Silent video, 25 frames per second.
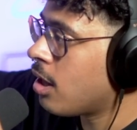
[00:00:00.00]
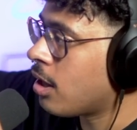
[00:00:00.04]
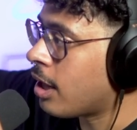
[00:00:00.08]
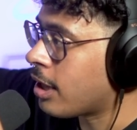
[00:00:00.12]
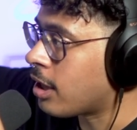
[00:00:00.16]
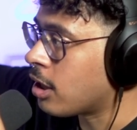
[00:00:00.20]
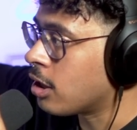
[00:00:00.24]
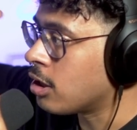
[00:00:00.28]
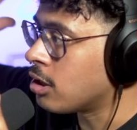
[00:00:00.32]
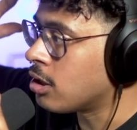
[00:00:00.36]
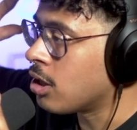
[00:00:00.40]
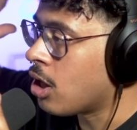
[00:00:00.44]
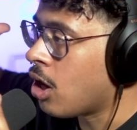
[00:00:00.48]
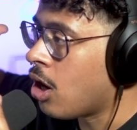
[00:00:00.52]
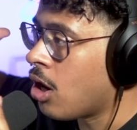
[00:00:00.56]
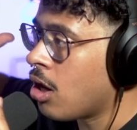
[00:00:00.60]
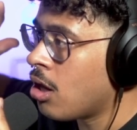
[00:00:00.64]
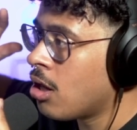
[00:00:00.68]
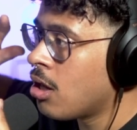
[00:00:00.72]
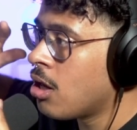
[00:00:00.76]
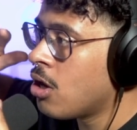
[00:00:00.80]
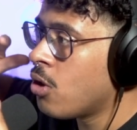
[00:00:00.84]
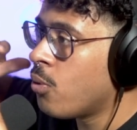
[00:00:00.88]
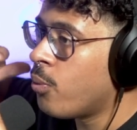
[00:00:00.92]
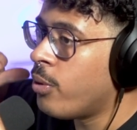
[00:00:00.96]
like a
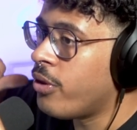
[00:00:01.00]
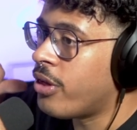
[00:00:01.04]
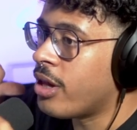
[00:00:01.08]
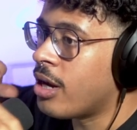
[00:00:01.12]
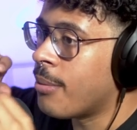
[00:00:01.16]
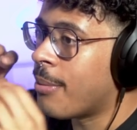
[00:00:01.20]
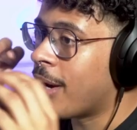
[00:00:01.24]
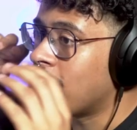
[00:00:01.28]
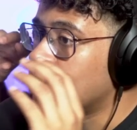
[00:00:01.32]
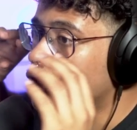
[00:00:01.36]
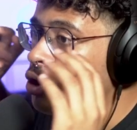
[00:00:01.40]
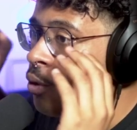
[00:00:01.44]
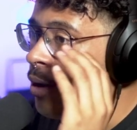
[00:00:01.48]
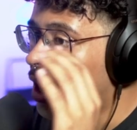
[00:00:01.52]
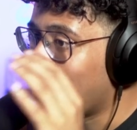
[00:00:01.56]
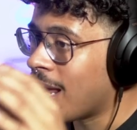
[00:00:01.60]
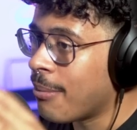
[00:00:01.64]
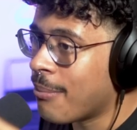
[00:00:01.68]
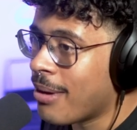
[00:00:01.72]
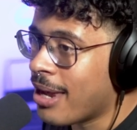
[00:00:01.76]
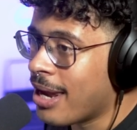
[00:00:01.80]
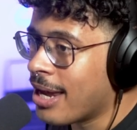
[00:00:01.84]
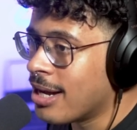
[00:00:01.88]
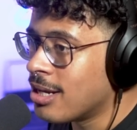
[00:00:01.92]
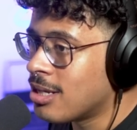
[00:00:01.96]
lot within about
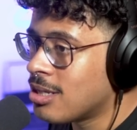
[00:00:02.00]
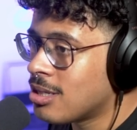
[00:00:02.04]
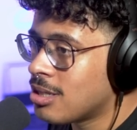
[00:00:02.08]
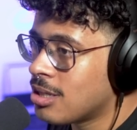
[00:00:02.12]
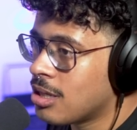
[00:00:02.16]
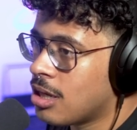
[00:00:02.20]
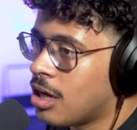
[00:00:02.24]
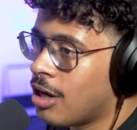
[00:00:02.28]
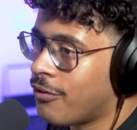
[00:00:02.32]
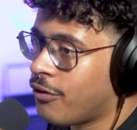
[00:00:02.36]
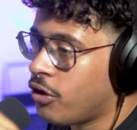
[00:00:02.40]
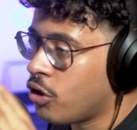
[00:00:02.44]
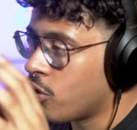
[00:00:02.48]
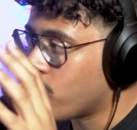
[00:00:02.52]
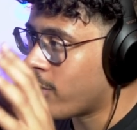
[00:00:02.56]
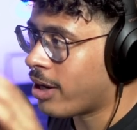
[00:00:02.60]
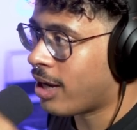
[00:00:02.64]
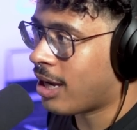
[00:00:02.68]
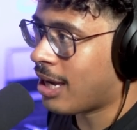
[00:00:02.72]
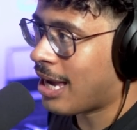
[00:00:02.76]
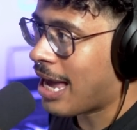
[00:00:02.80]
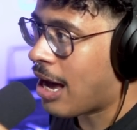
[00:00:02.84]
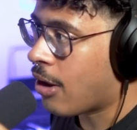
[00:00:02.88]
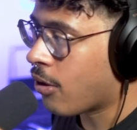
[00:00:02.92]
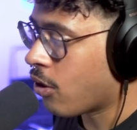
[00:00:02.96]
20 minutes of you
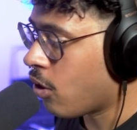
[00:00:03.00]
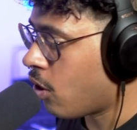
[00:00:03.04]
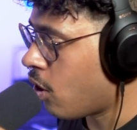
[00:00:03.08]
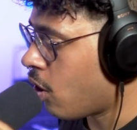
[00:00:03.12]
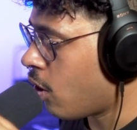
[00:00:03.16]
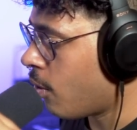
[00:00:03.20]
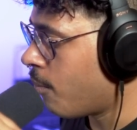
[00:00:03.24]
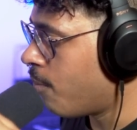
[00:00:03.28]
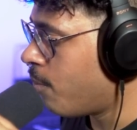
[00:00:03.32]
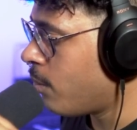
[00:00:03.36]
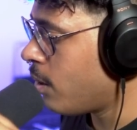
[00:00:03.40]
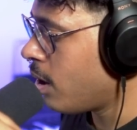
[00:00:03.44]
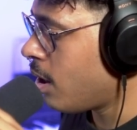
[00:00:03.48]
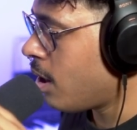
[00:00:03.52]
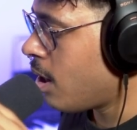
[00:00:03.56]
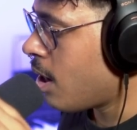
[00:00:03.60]
drinking alcohol.